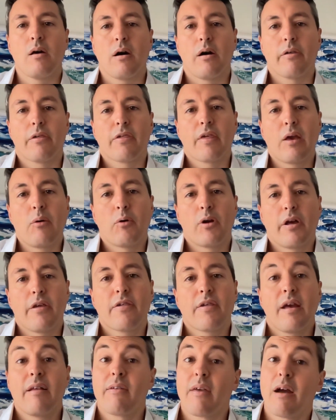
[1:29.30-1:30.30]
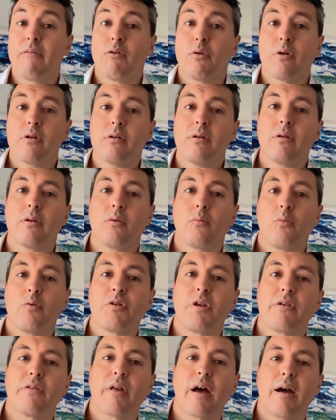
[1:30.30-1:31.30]
I'll say what I say to everyone,
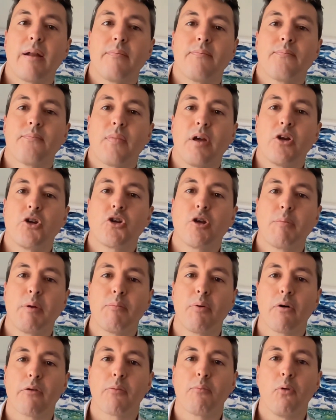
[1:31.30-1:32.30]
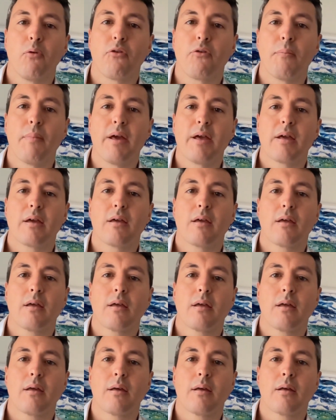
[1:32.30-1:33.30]
which is that it should be possible to make
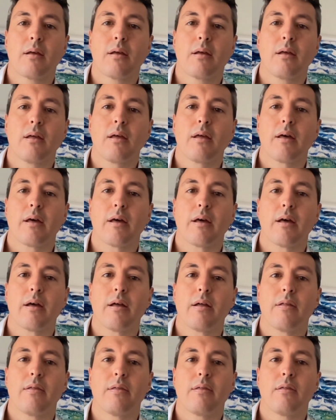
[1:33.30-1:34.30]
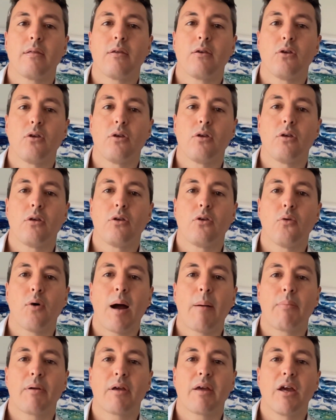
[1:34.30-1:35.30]
your
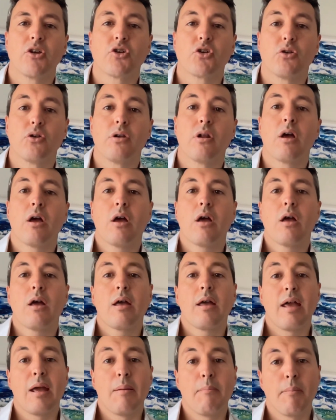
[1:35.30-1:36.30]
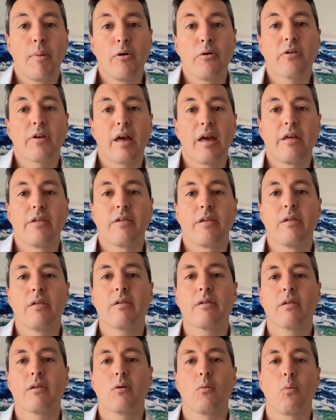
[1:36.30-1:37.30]
application in most
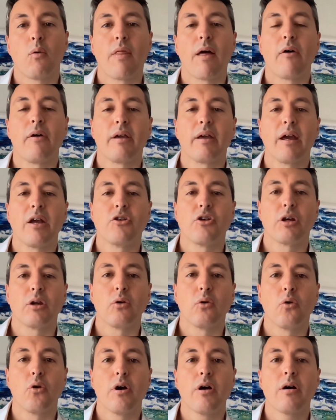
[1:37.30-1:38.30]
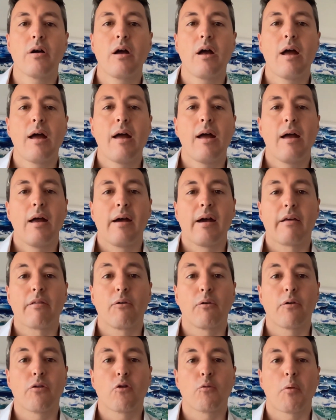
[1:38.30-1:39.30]
cases without engaging a lawyer, as
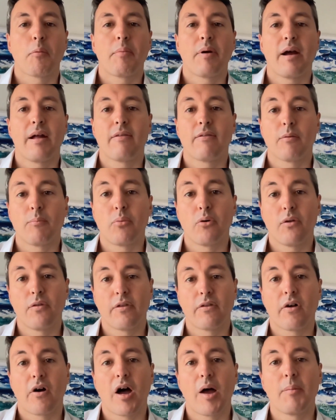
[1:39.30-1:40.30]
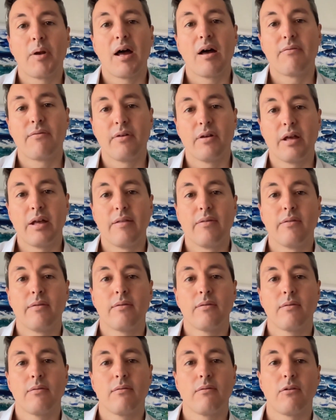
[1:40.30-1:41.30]
long as you're prepared to put the time and effort in
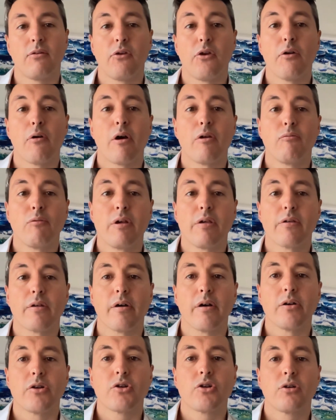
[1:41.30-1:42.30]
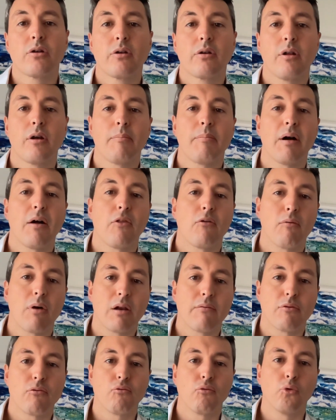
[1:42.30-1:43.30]
to do your own research about the
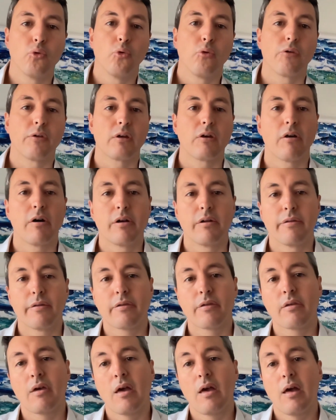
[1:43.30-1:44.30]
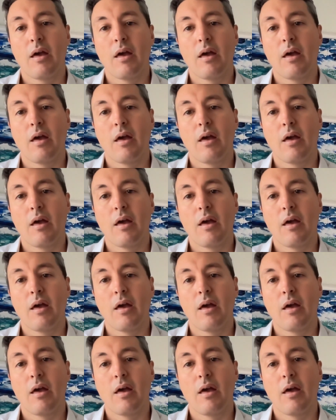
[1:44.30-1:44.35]
relevant rules and guidance